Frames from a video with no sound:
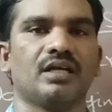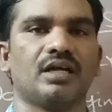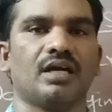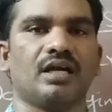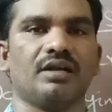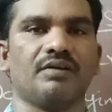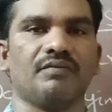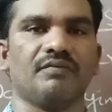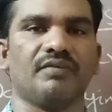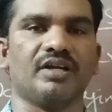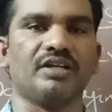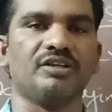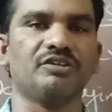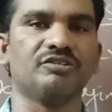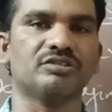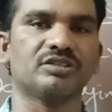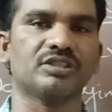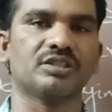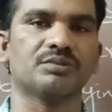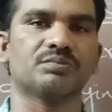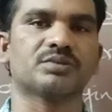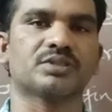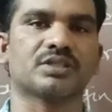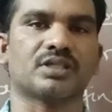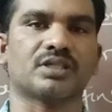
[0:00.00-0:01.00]
And when you
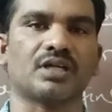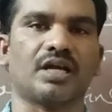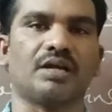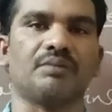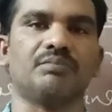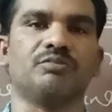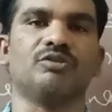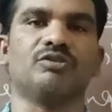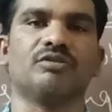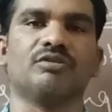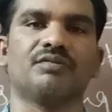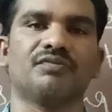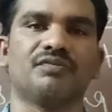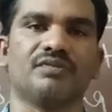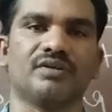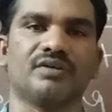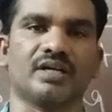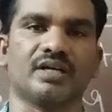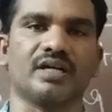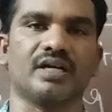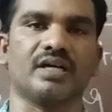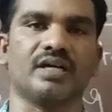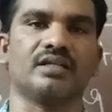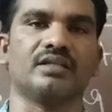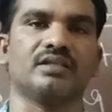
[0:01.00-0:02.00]
subscribe, don't
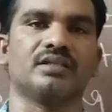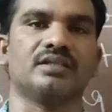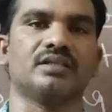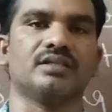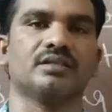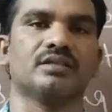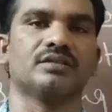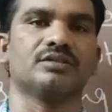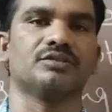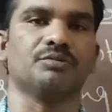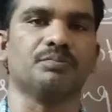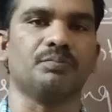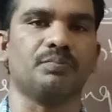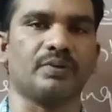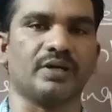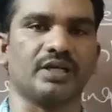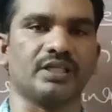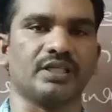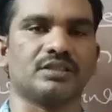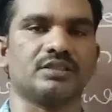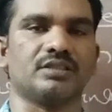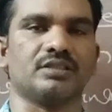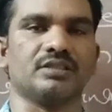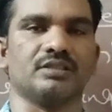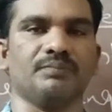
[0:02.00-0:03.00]
forget to press
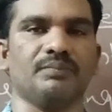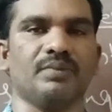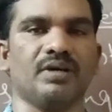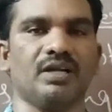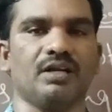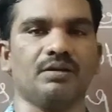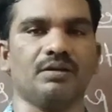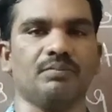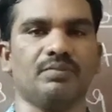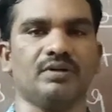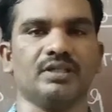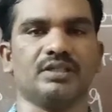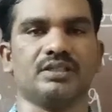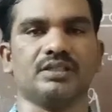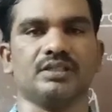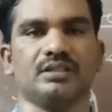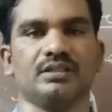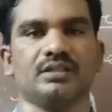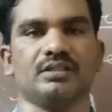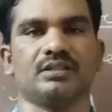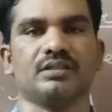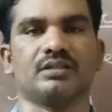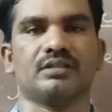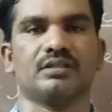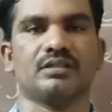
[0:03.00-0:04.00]
the bell
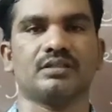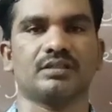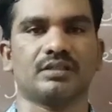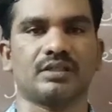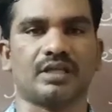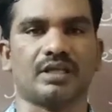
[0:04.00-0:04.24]
button.